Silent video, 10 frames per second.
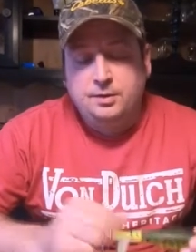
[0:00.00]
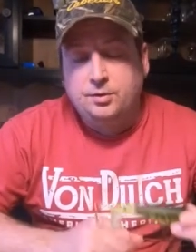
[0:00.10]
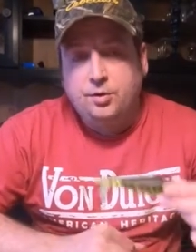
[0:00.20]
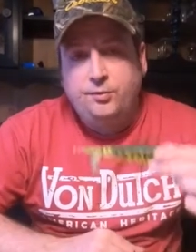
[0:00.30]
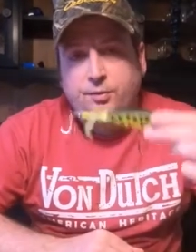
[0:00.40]

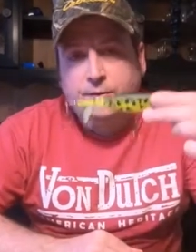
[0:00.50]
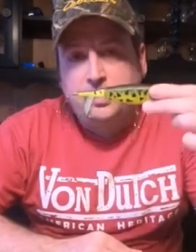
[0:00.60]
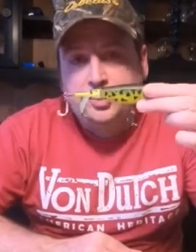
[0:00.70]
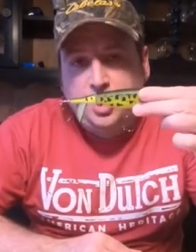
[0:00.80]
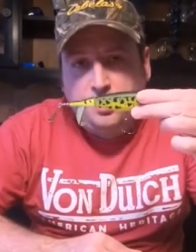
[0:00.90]
go for
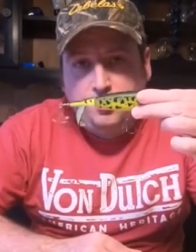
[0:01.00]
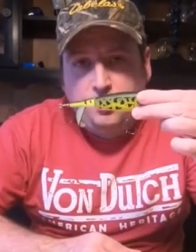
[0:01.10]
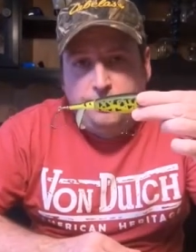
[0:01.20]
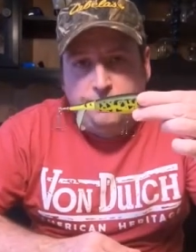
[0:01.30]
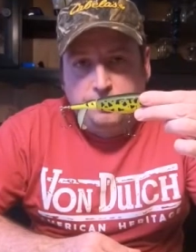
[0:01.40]
the
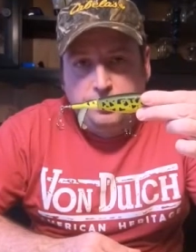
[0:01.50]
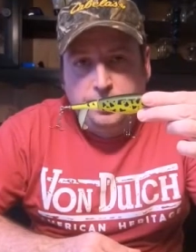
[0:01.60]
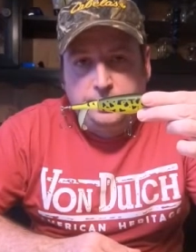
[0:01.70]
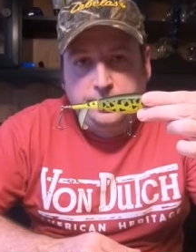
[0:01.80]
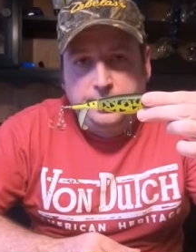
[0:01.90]
Chopo from
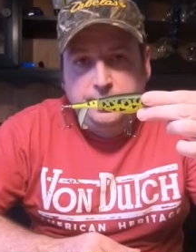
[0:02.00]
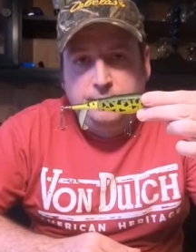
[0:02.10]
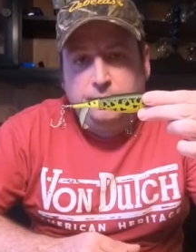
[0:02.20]
Berkeley,